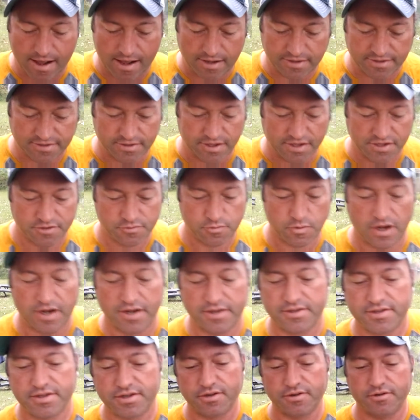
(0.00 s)
So I just
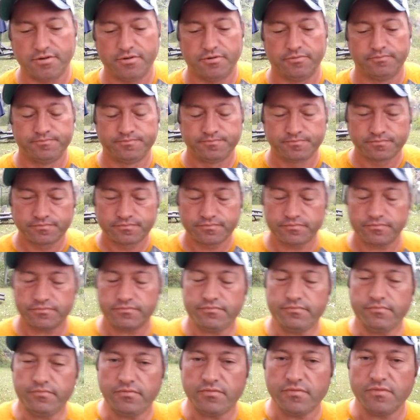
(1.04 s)
wanted to
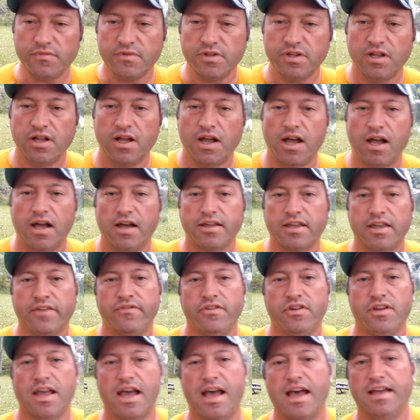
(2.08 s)
give
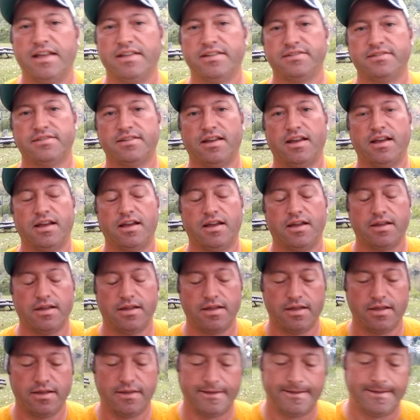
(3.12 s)
you guys a
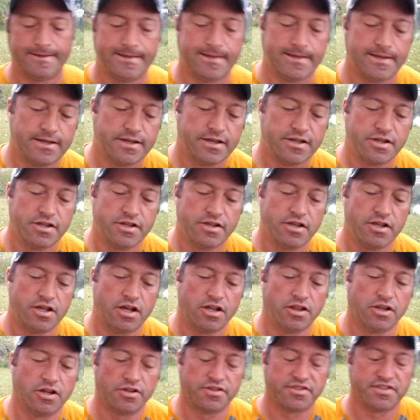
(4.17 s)

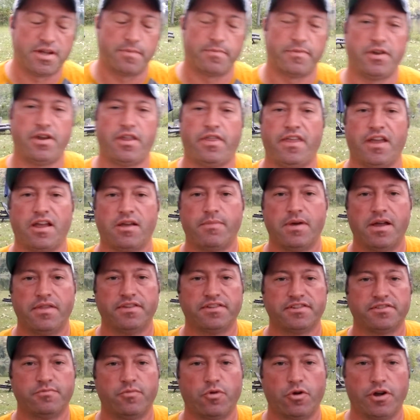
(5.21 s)
little something to think about
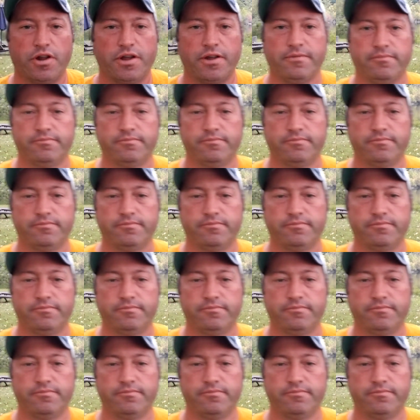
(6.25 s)
this morning.